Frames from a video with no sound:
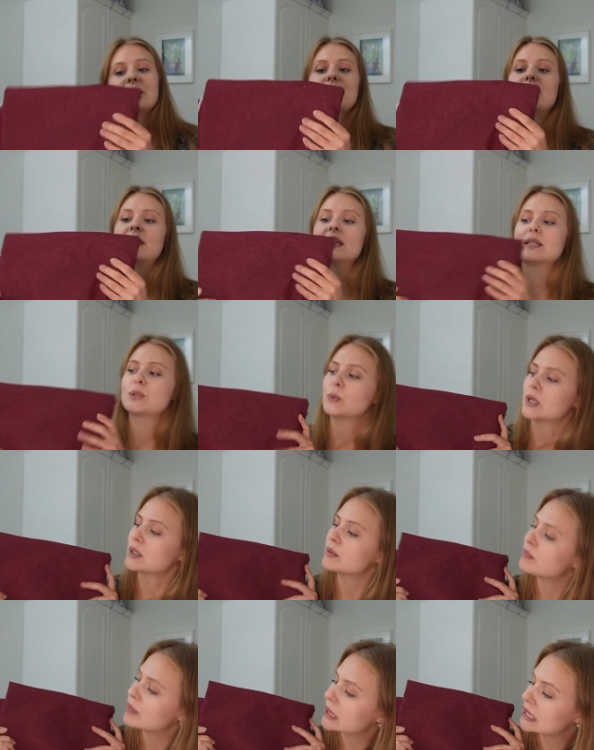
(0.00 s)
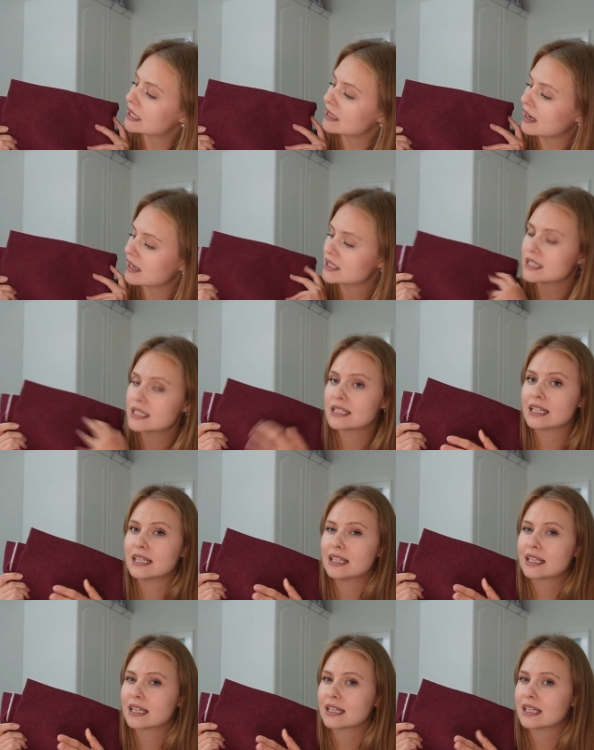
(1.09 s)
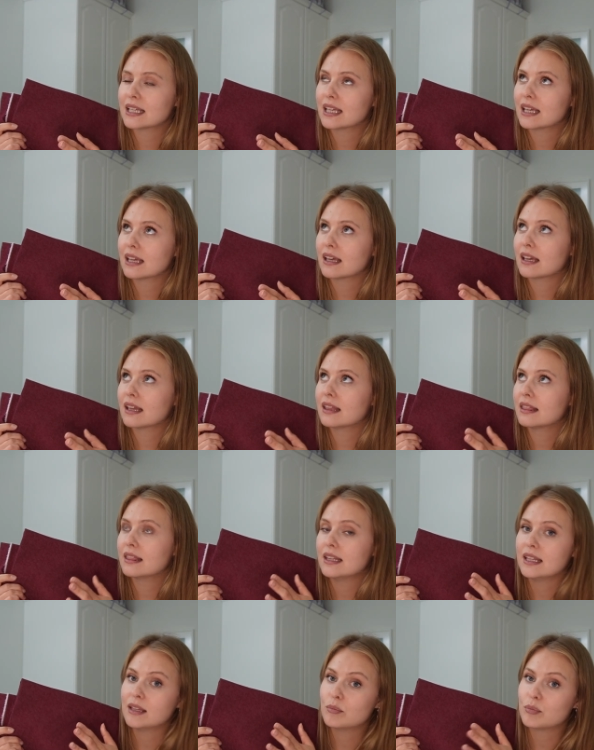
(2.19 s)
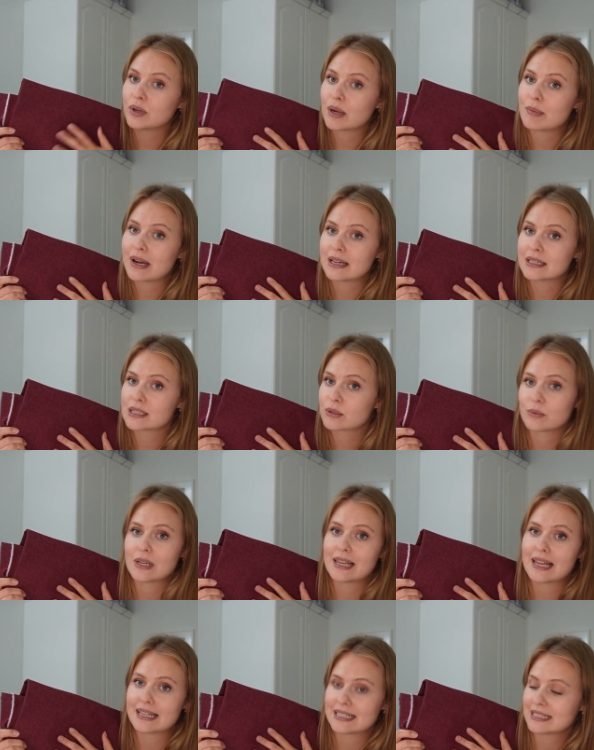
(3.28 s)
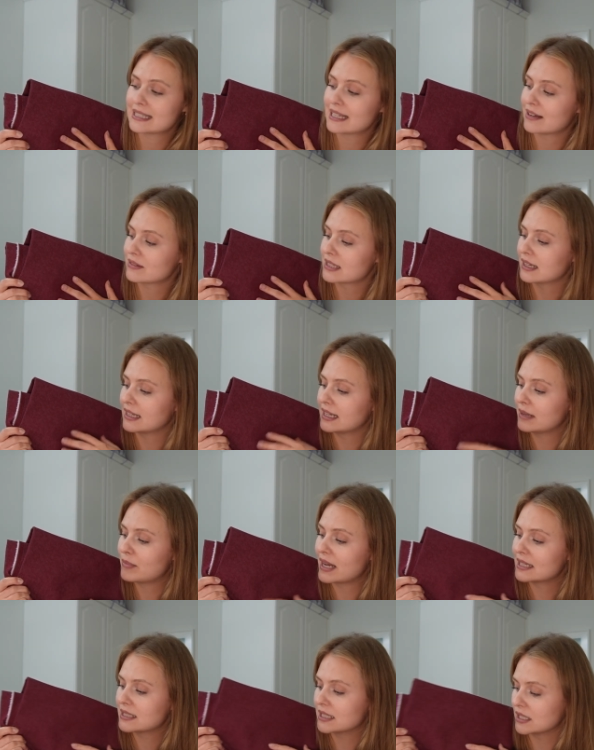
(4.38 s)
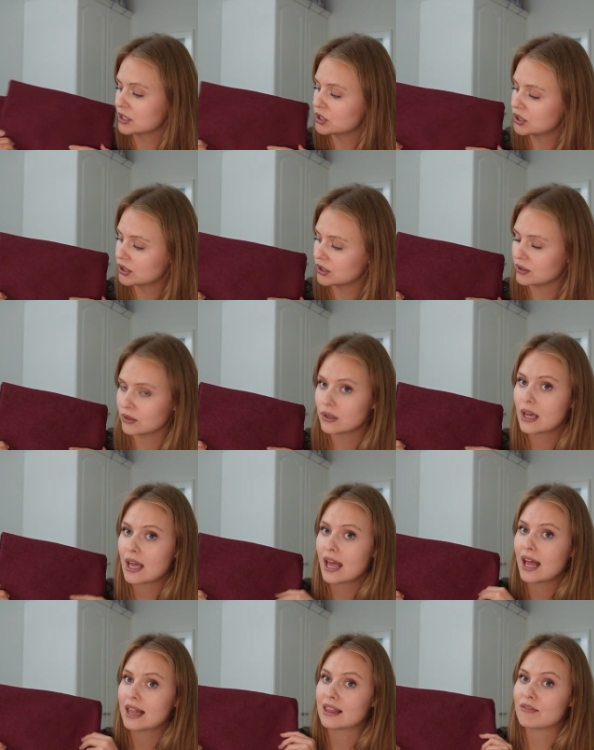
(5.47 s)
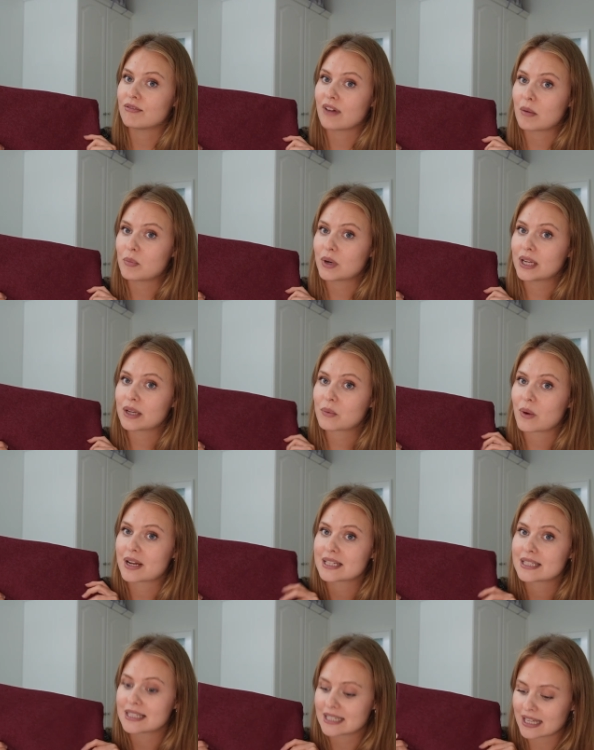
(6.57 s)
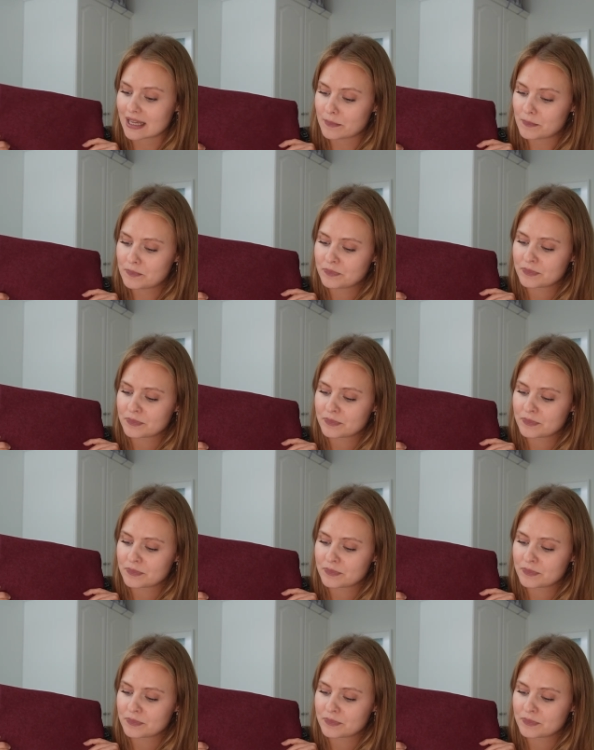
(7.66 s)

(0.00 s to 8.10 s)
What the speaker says: this one, because I just think the Brier Pants will lend itself slightly better to the fabric, whereas the